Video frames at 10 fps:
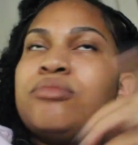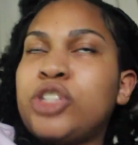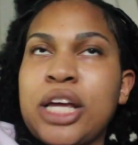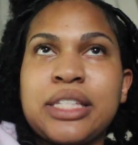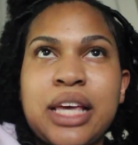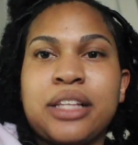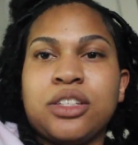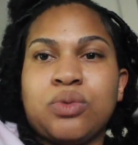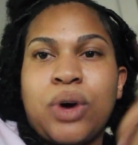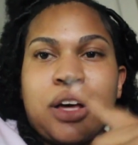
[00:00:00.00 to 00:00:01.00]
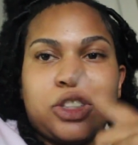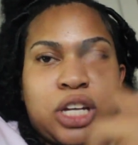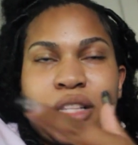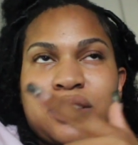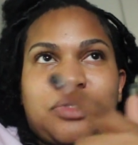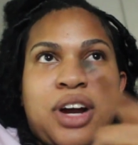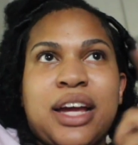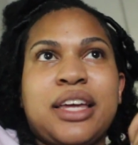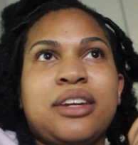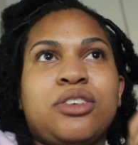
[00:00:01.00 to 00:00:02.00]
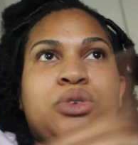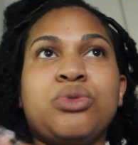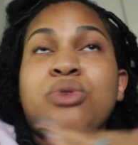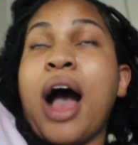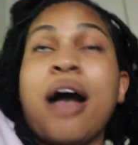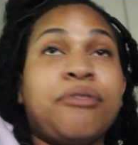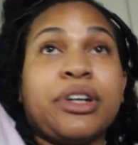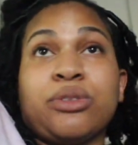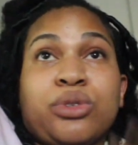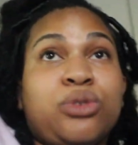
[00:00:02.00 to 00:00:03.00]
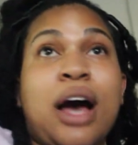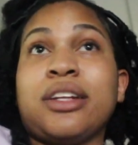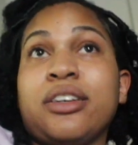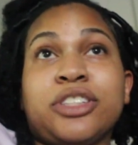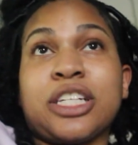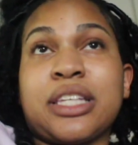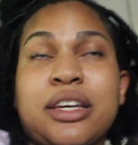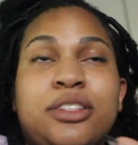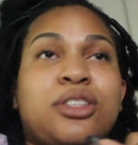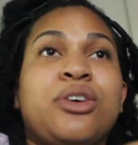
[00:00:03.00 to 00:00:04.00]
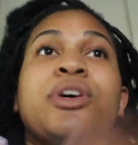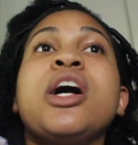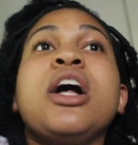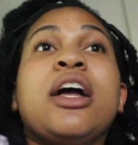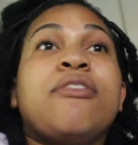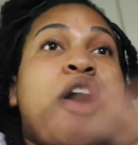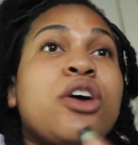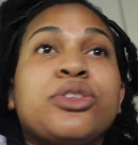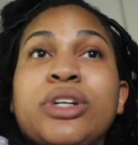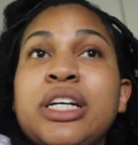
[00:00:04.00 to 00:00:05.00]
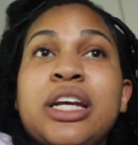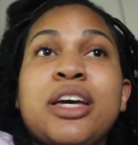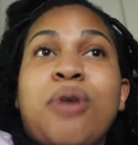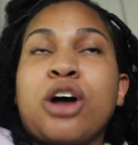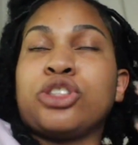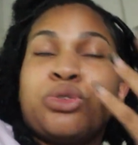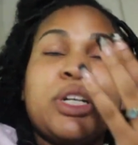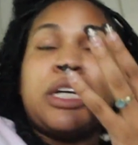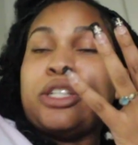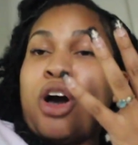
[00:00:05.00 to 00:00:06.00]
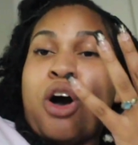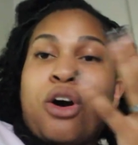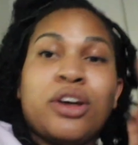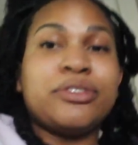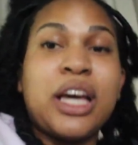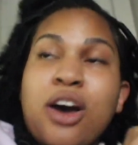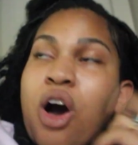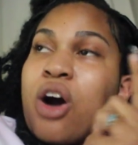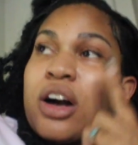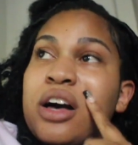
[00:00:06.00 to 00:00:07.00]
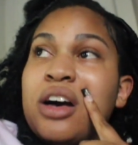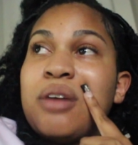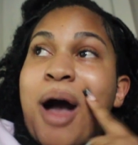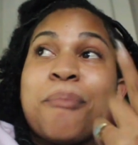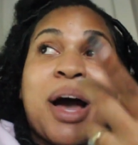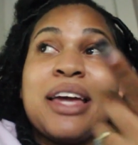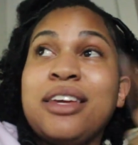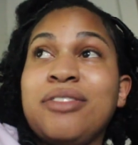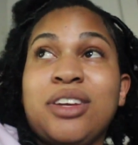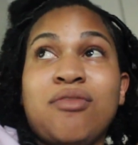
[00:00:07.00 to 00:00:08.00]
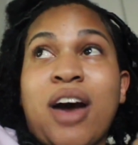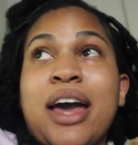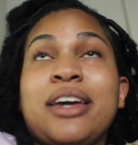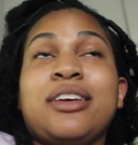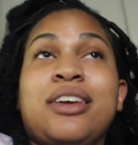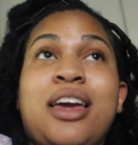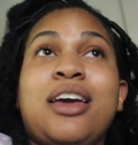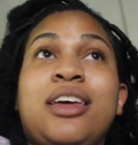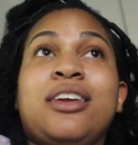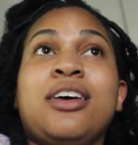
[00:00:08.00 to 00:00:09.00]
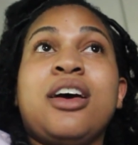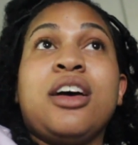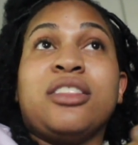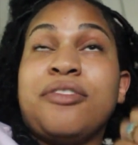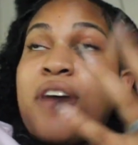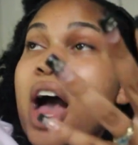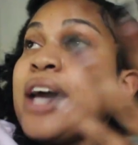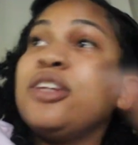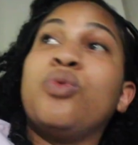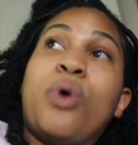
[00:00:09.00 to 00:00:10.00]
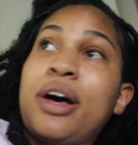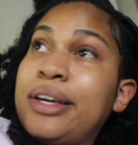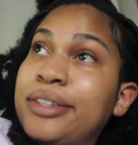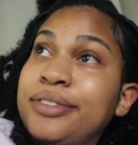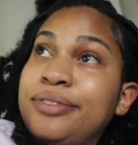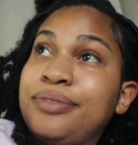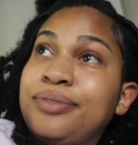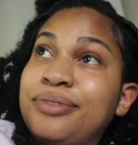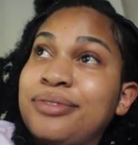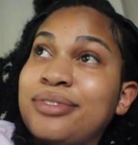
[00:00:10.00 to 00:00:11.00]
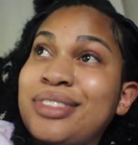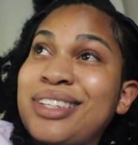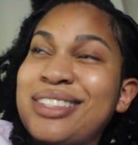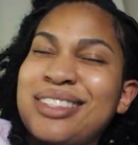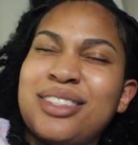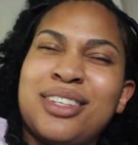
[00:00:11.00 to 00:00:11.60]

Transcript: Chantel as well, Shayla's friend, who I'm friends with too. I love Chantel. So if all three of them, all three of y'all, if they could all come, I might even invite, again, the fine one. Cause,